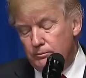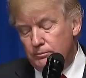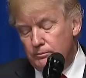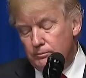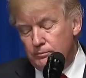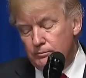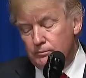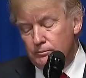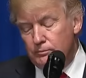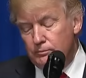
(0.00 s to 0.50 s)

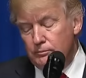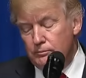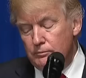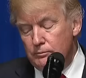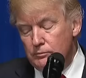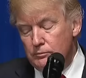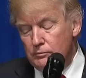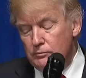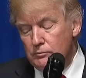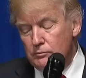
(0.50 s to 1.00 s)

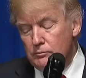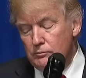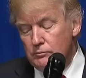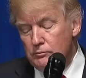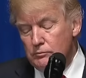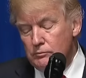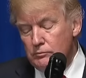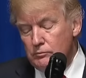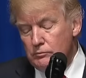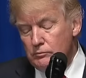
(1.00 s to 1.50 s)

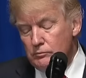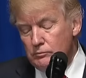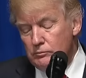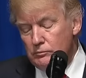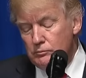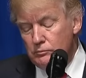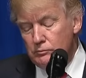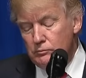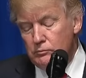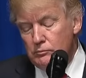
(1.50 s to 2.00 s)

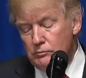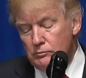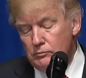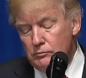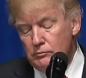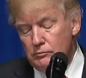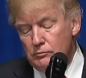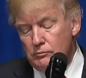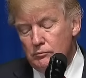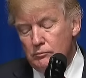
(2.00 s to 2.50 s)

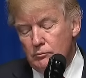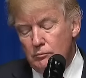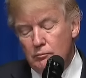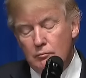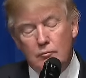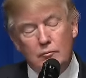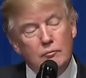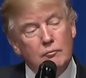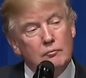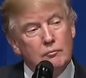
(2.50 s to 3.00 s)

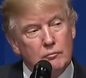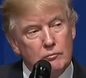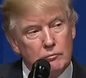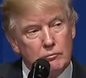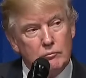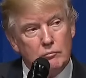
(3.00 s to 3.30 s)
(no one is talking)